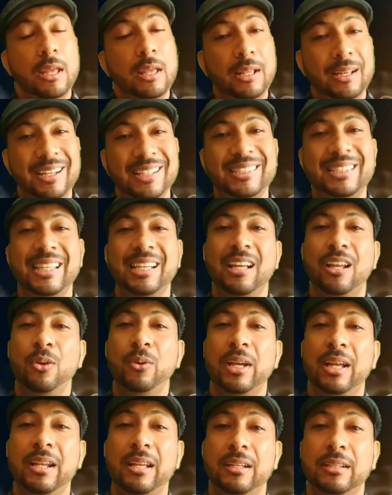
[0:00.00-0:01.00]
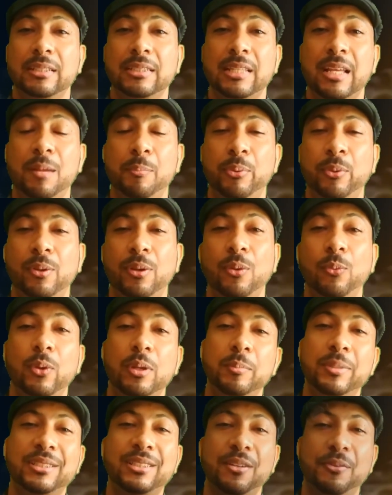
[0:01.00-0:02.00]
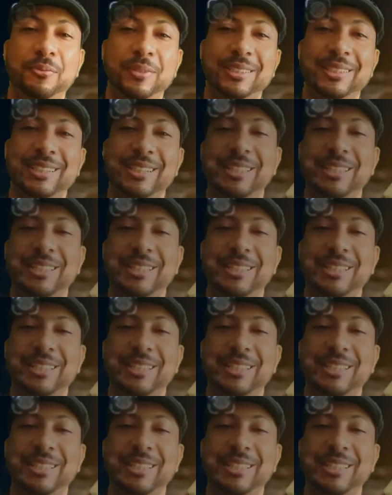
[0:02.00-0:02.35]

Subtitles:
Let's take a look at an example with Mr. Physics